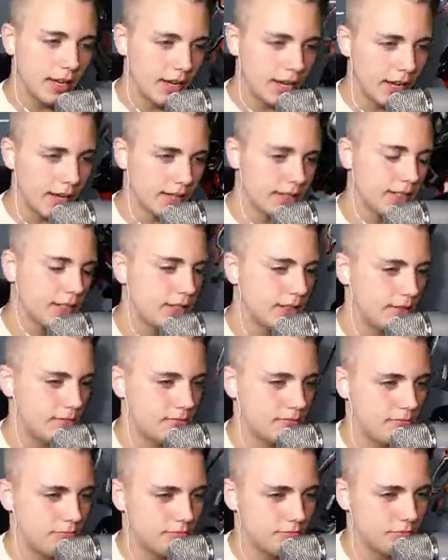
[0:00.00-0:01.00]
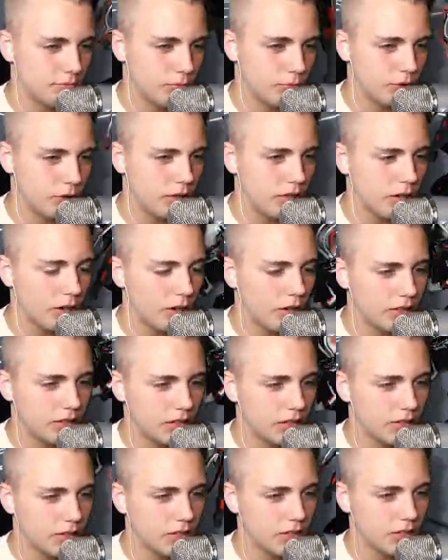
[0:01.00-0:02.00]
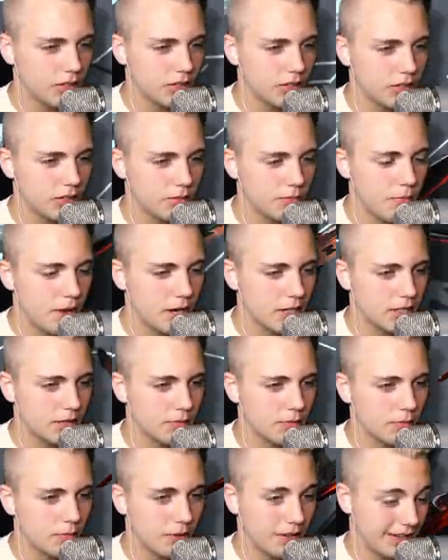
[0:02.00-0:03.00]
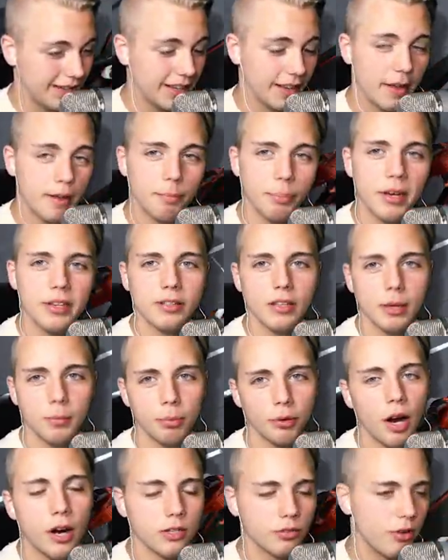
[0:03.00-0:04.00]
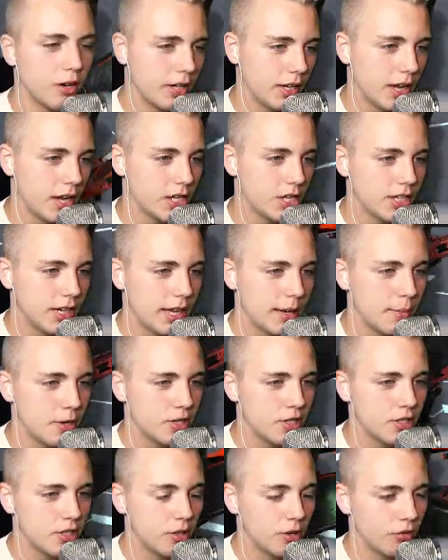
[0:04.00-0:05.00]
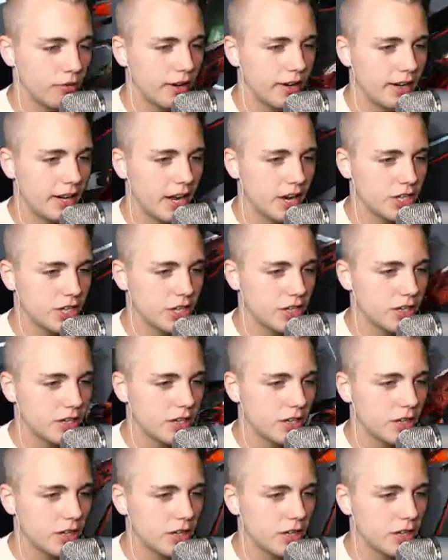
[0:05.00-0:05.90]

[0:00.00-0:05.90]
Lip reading: It really all it does is just make it basically procs radiation damage or radiation.